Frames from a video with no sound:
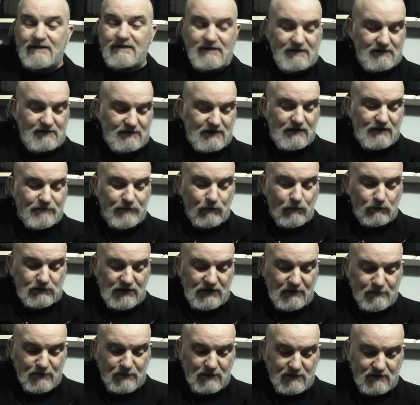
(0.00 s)
they fold up,
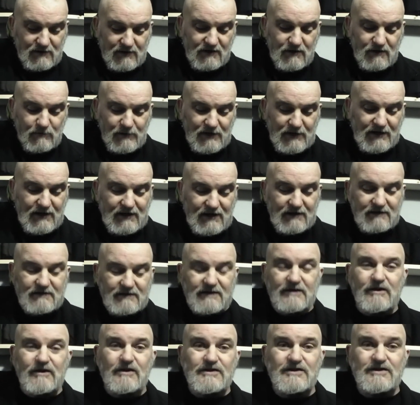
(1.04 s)
they go in there, they
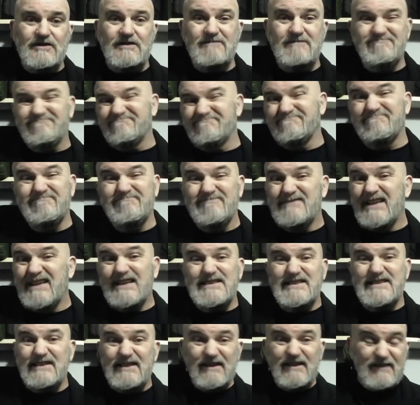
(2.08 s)
cost next
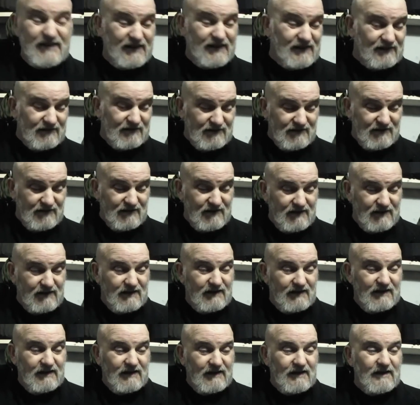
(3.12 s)
to nothing,
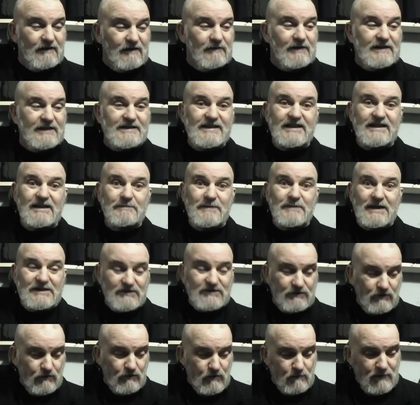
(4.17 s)
you know, and they take up next to no
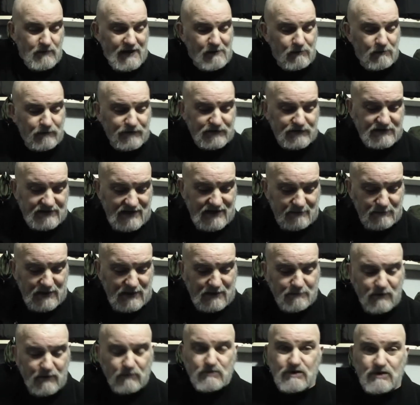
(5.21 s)
room. That will fit in that black
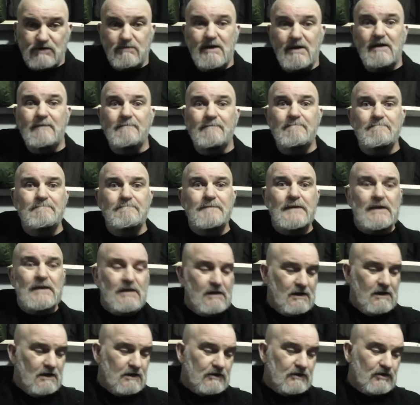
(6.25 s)
pouch as well.
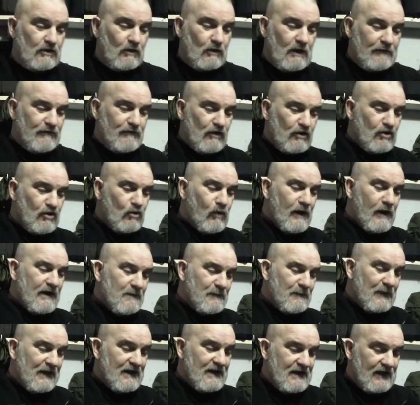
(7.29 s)
So I've got quite a
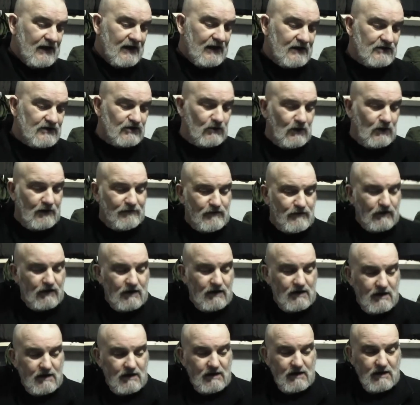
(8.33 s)
bit in there. So I've got
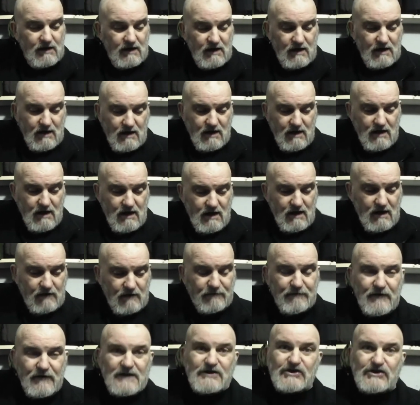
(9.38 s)
a
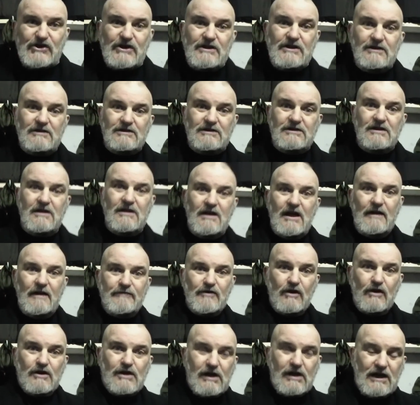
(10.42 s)
face shield, I've
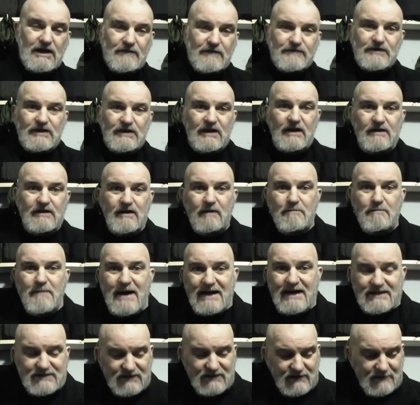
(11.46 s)
got gloves, I've got a mask,